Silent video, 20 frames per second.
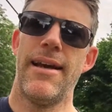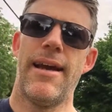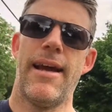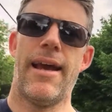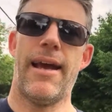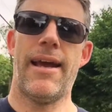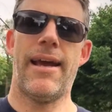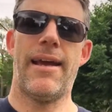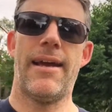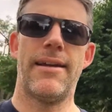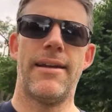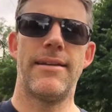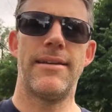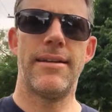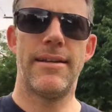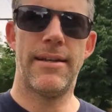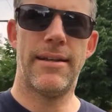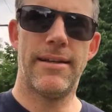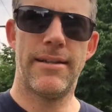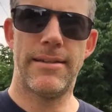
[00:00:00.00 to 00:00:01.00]

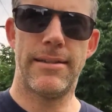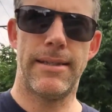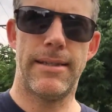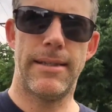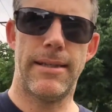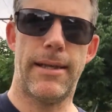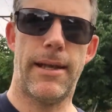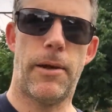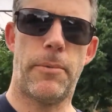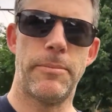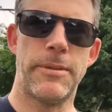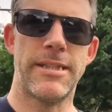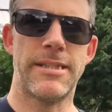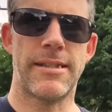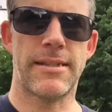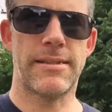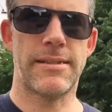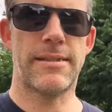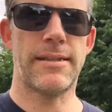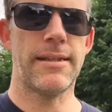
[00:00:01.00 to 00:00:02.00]
And did it help me
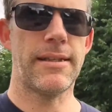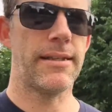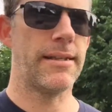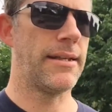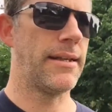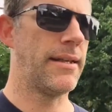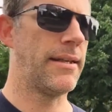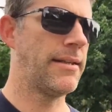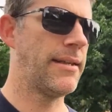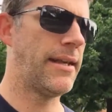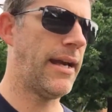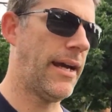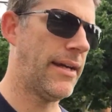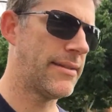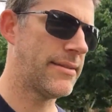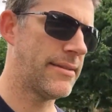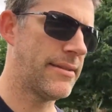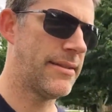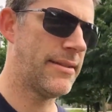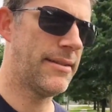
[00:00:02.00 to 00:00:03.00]
succeed?
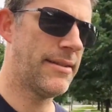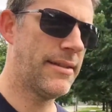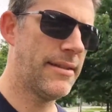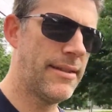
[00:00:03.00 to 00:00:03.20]
Yes.